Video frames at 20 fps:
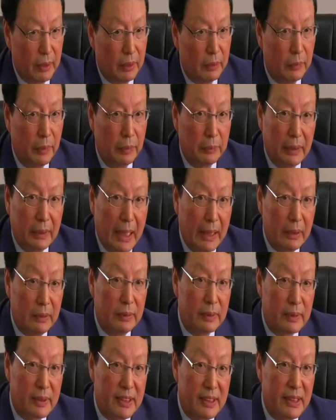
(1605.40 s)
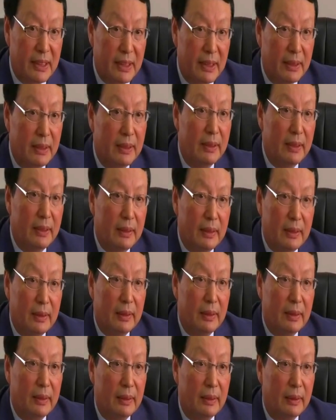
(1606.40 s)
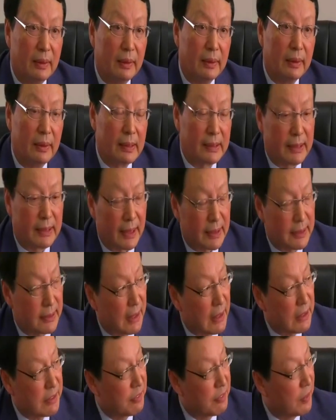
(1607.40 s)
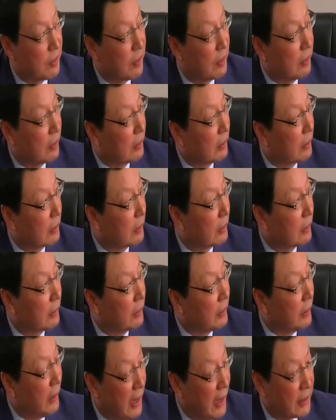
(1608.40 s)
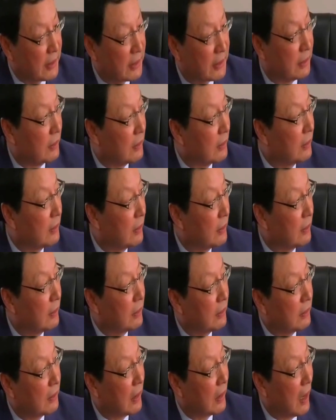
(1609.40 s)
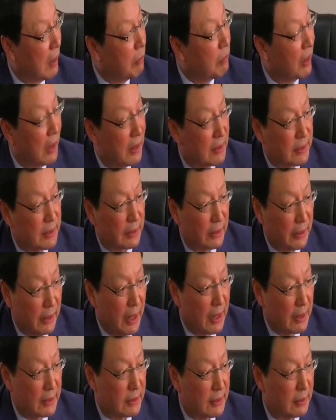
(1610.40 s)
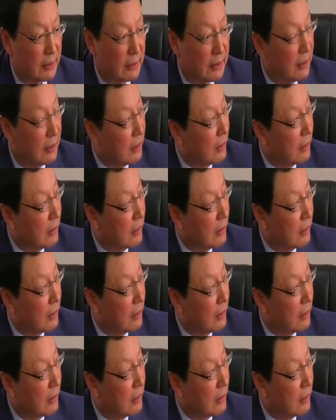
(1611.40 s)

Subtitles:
we would like to see a successful election, harmonized election,